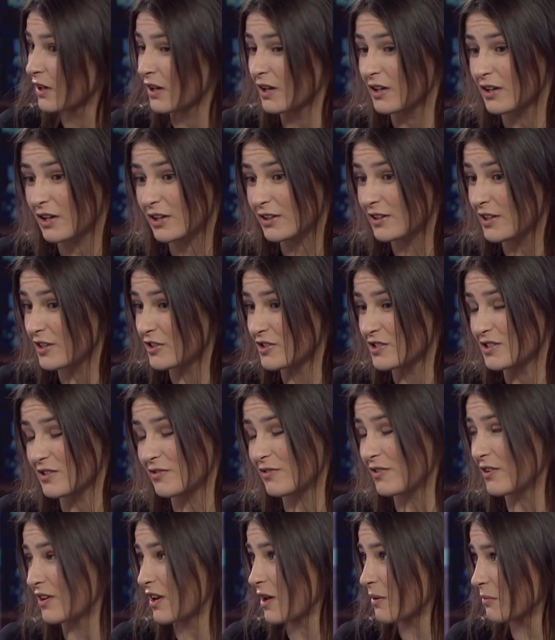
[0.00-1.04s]
I think she's a
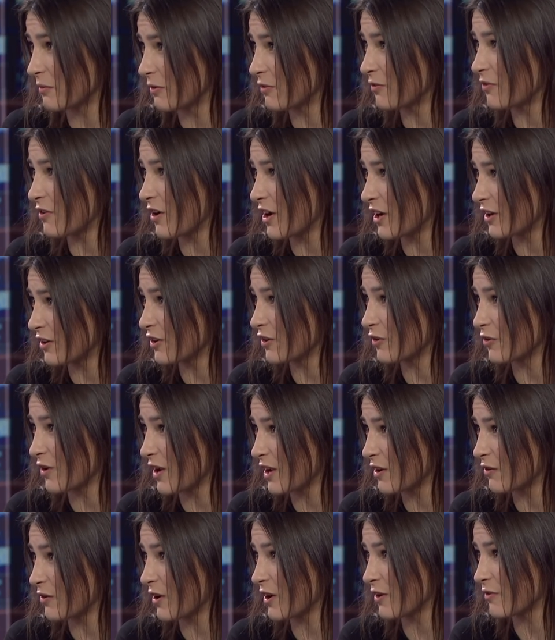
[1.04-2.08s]
phenomenal fighter, a
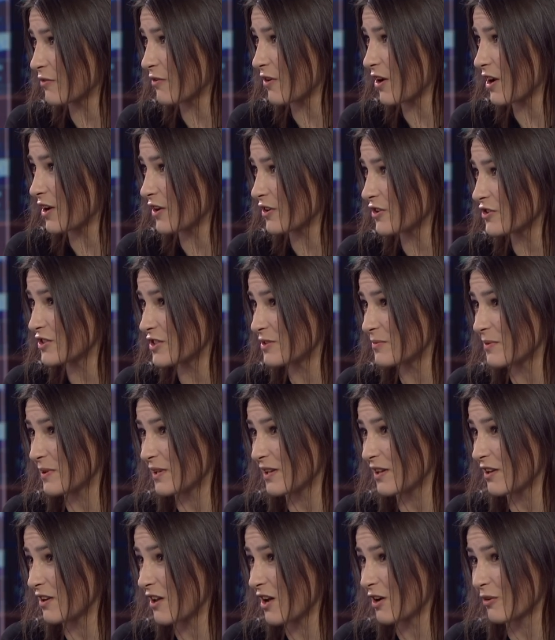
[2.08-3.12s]
great, great fighter. She's
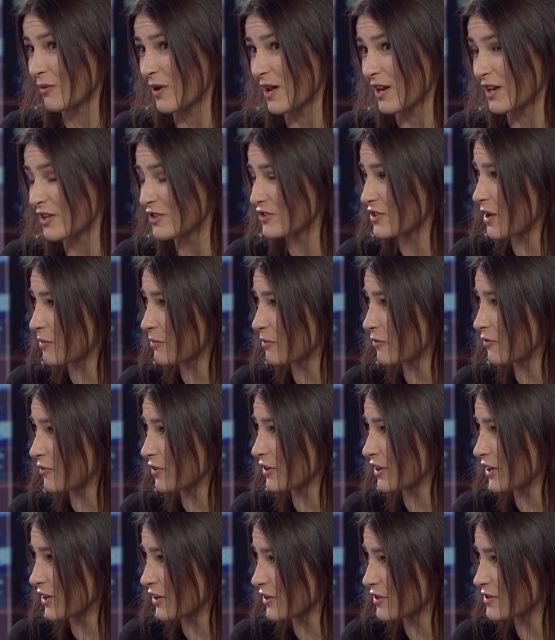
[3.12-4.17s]
been a long-reigning champion
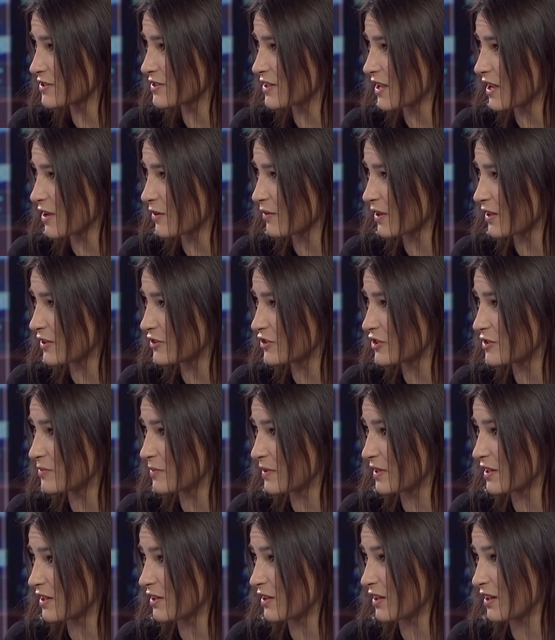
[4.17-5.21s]
for years now, and she's yeah.
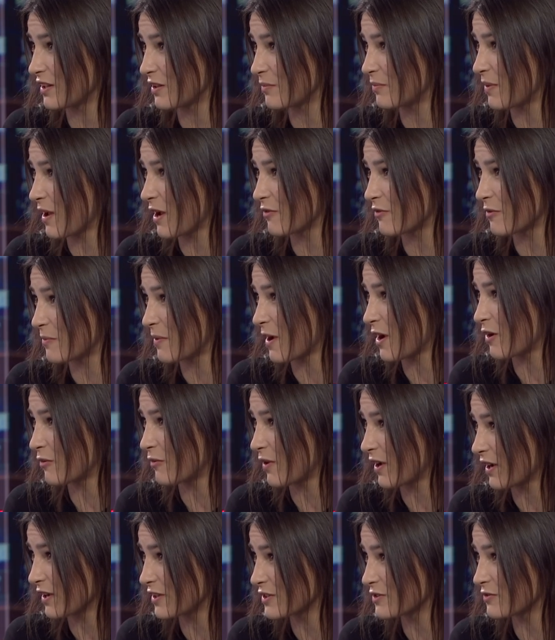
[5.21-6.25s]
been in, in the pound-for-pound
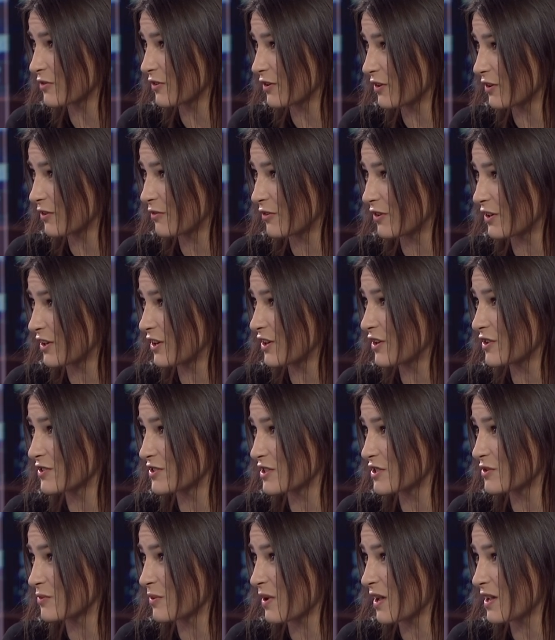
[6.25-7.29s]
rankings for, for years
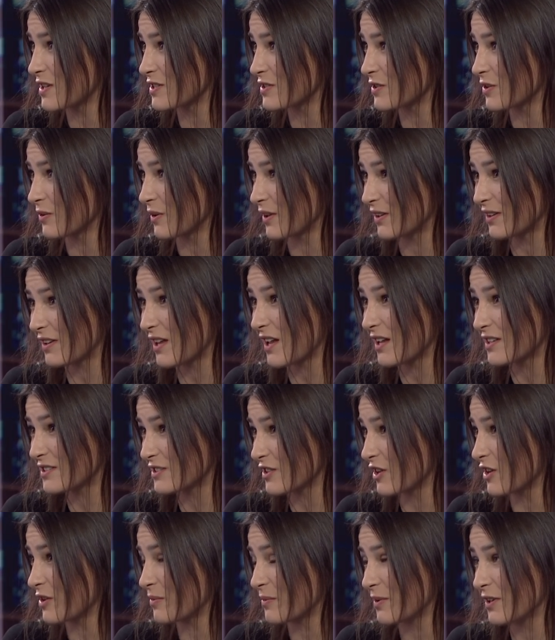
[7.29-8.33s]
as well, so that's
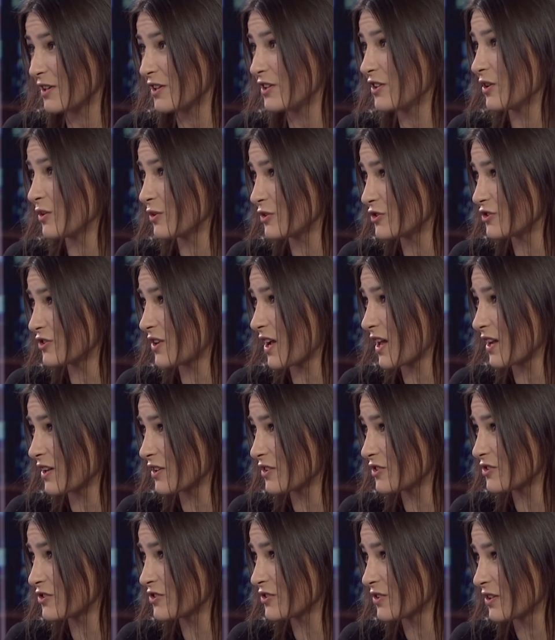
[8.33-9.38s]
going to be a huge
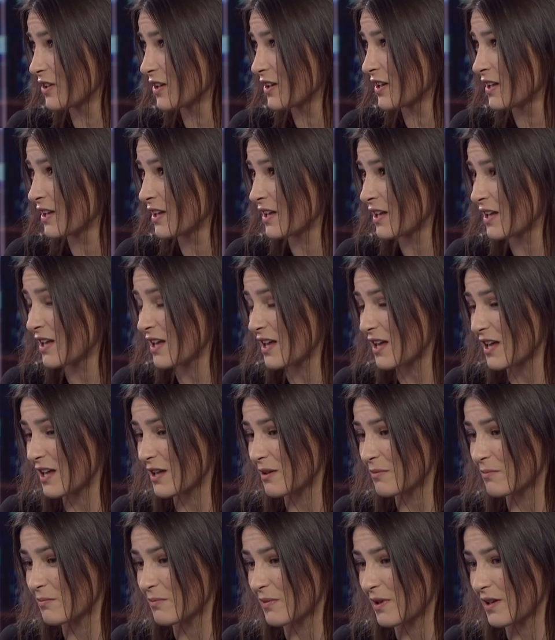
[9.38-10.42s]
challenge.
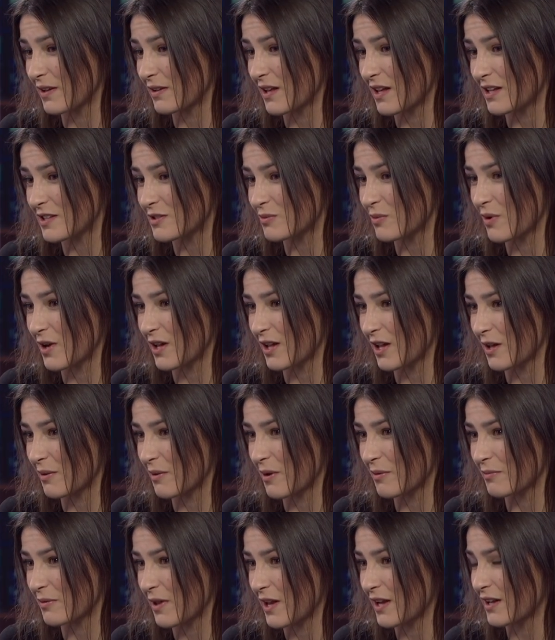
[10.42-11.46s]
Um, and that's why
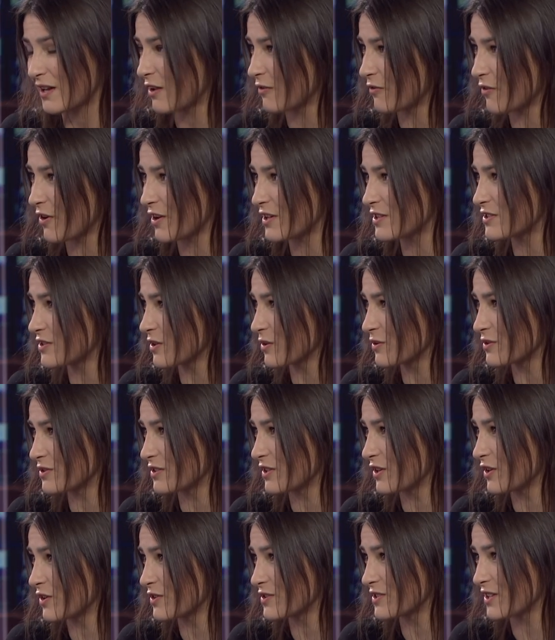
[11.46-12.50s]
I'm, I'm taking that fight so
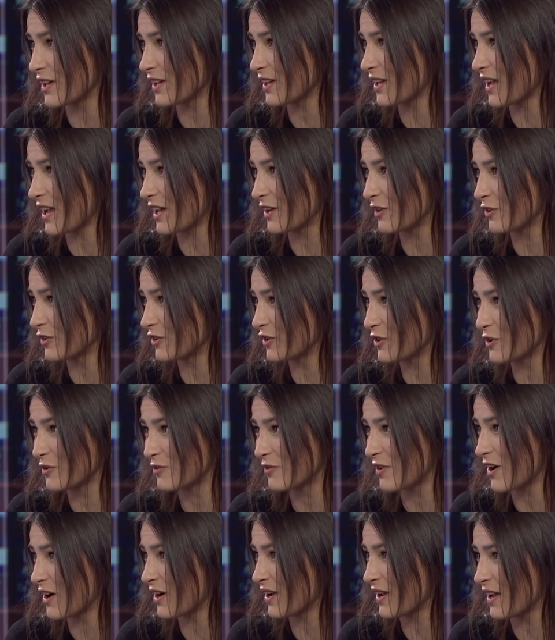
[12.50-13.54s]
seriously. I can't look too
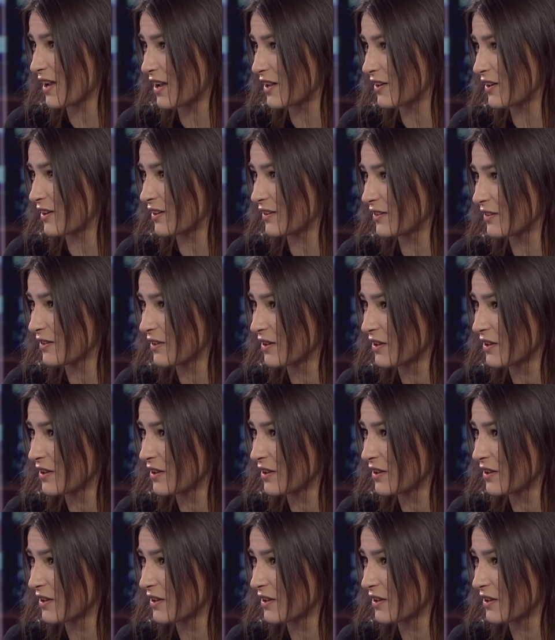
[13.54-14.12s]
far ahead. And